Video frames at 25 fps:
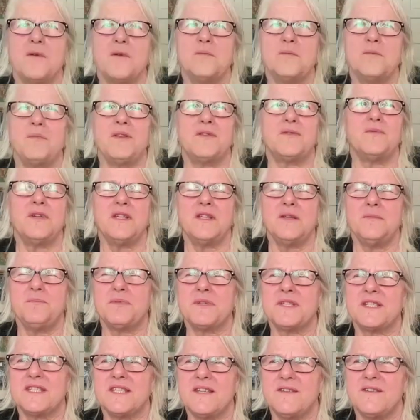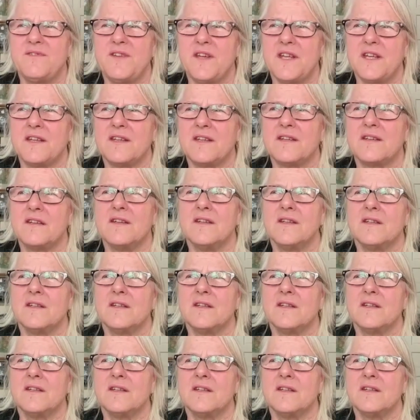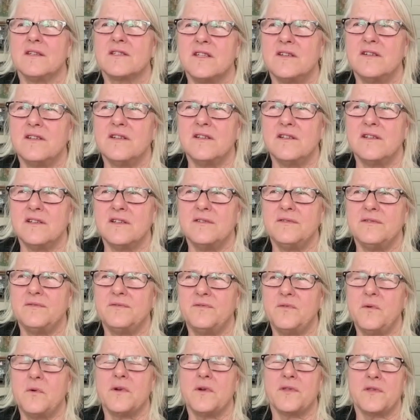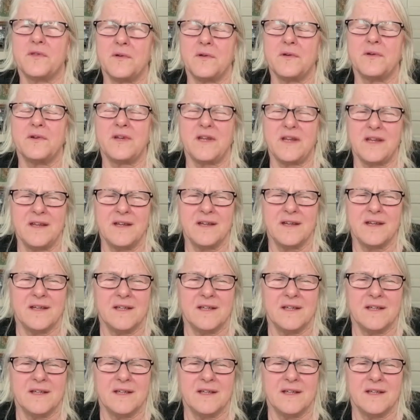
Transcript: would be 3 Pacific to 4:30.